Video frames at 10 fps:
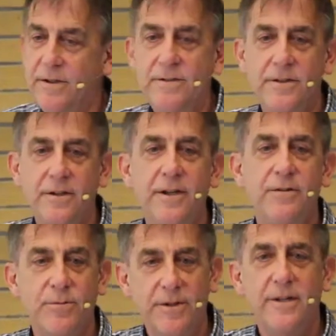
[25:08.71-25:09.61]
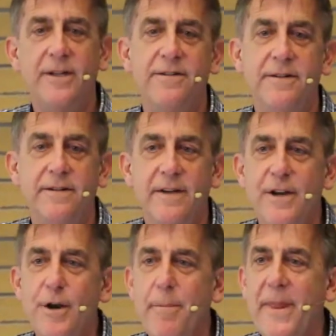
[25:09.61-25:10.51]
Those cookies were
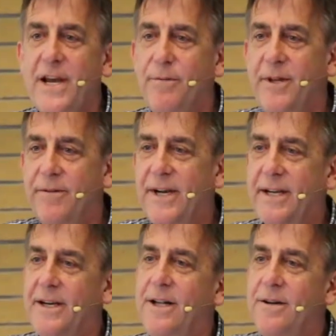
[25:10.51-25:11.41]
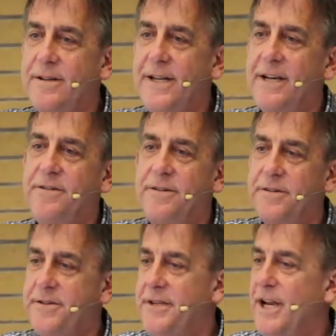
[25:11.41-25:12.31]
delicious. They had to be the right color, texture,
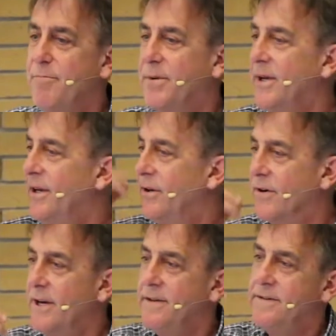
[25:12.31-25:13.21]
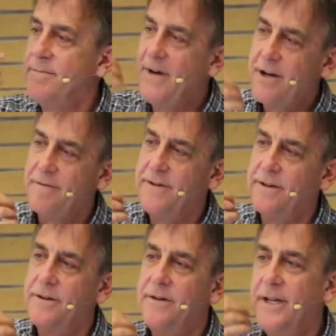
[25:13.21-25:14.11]
shape, crunch,
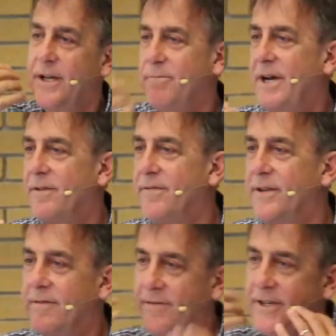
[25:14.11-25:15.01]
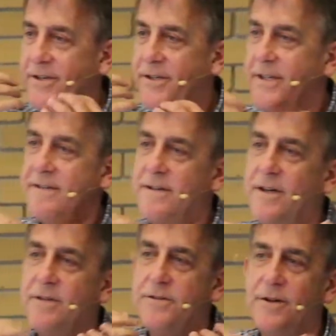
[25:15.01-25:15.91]
mouthfeel going in, mouthfeel finishing,
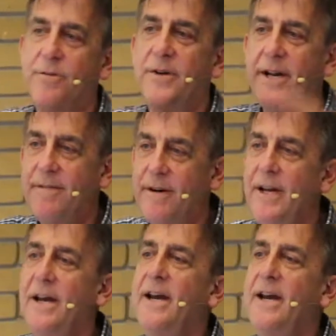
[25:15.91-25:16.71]
salt, sugar, whatever.